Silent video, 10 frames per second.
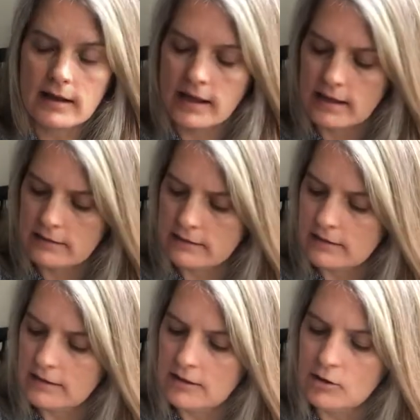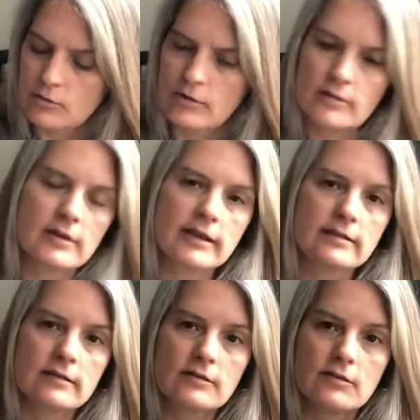and you know like
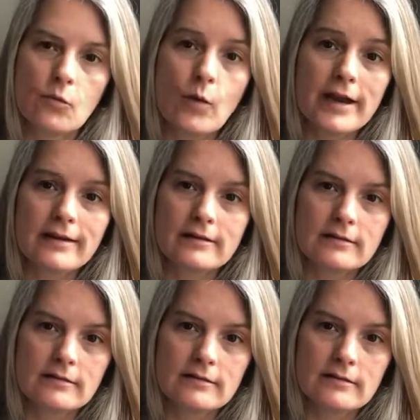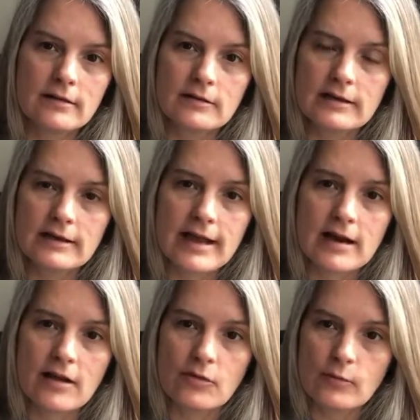the the white the knight
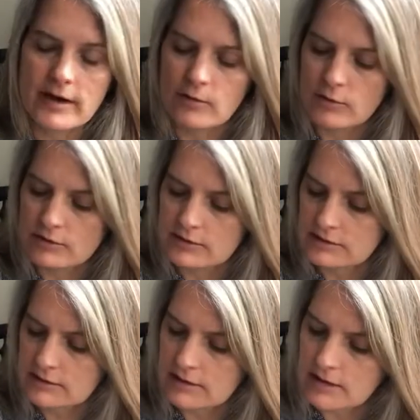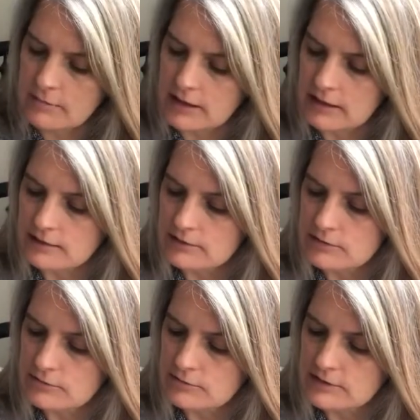on the white horse coming in
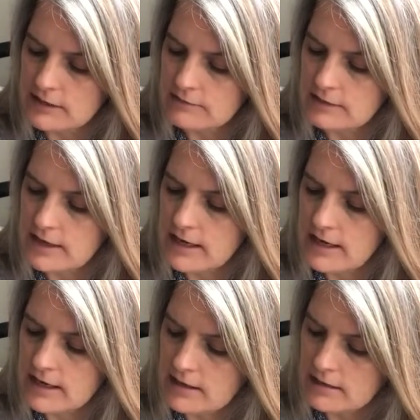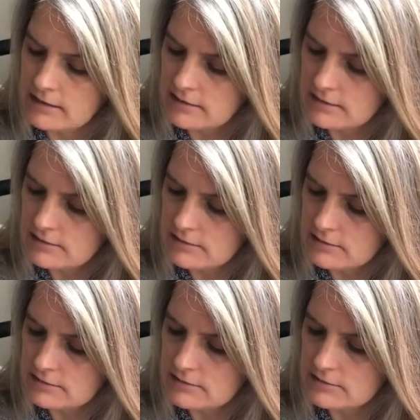to save the day
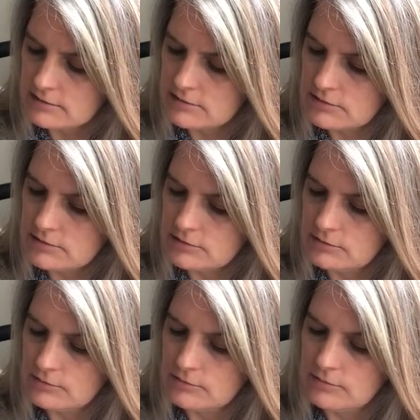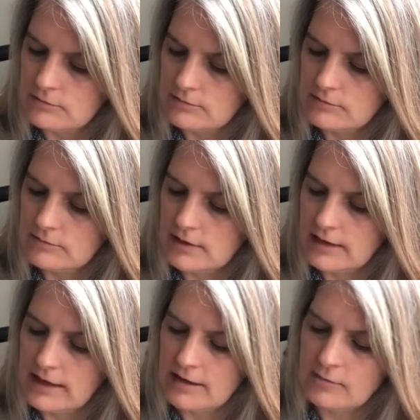to
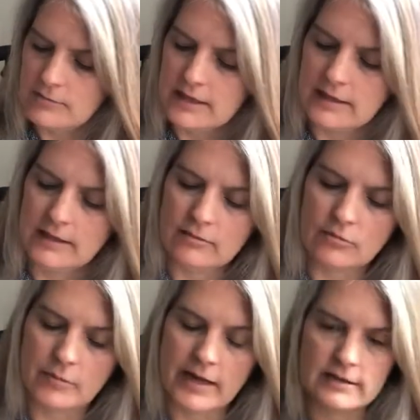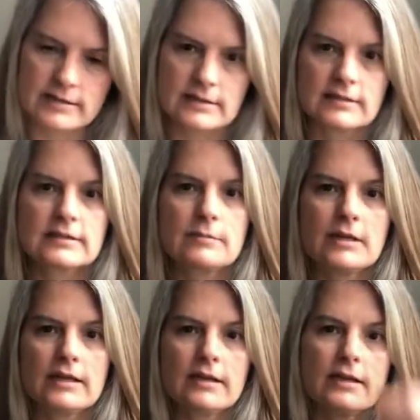and I don't mean it in a romantic sense I
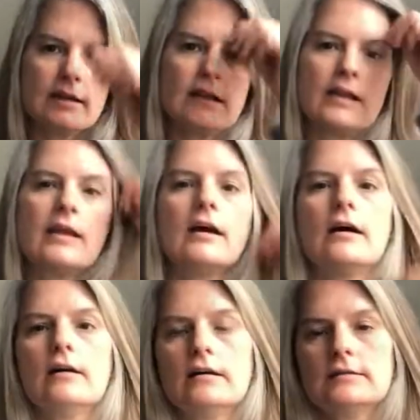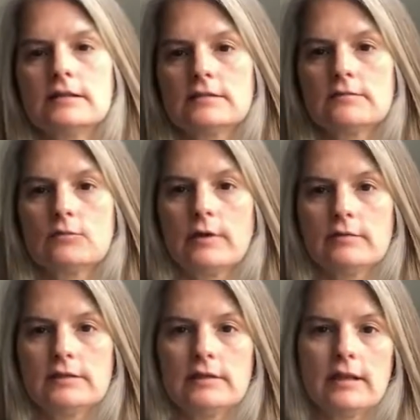mean it in a, uh, a sense of
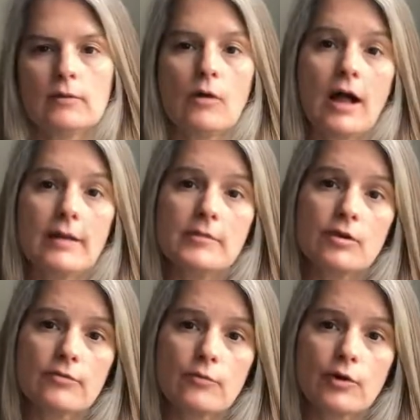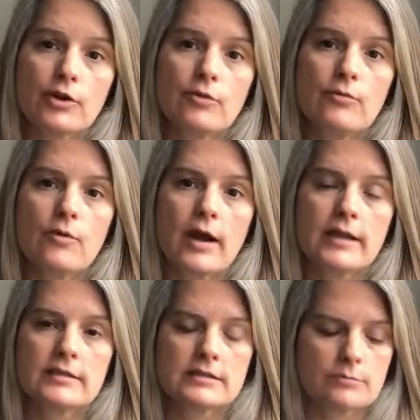loyalty like well I'm here for you I
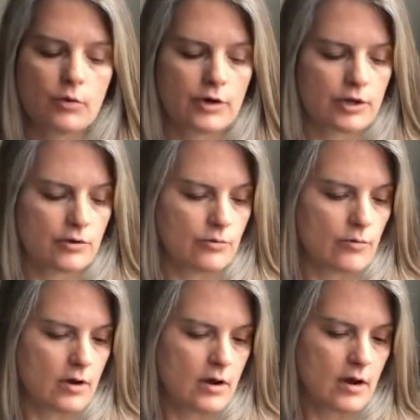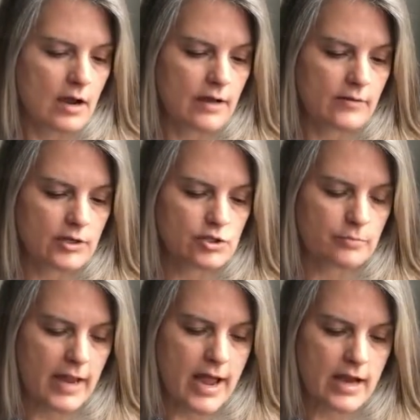can support you I've got your
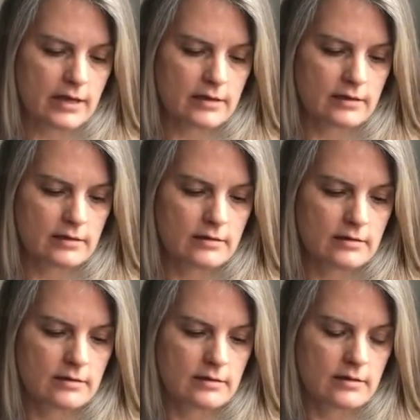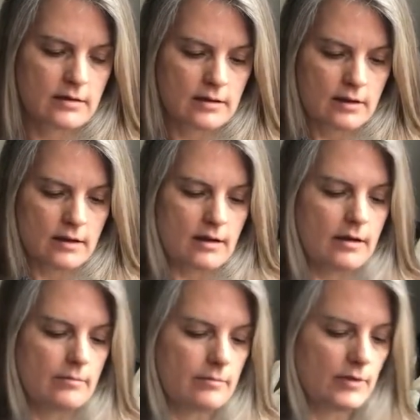back
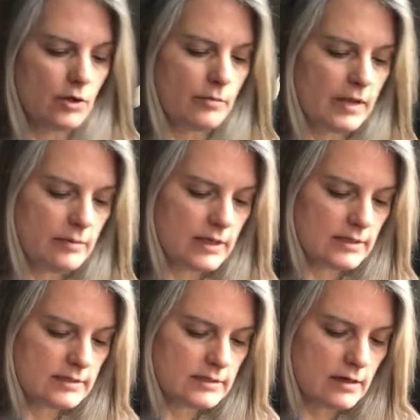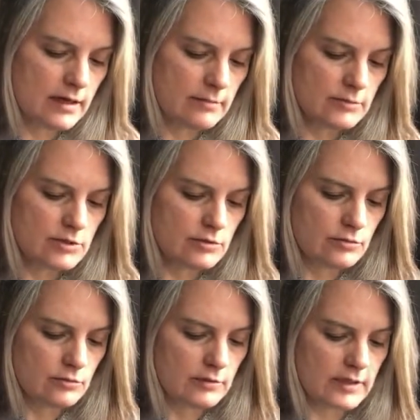um, you know maybe it's time
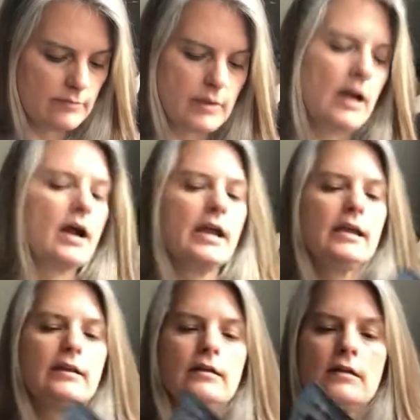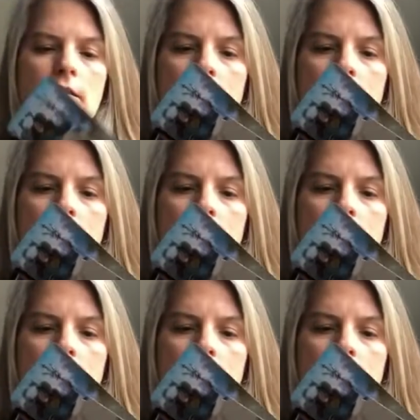to leave behind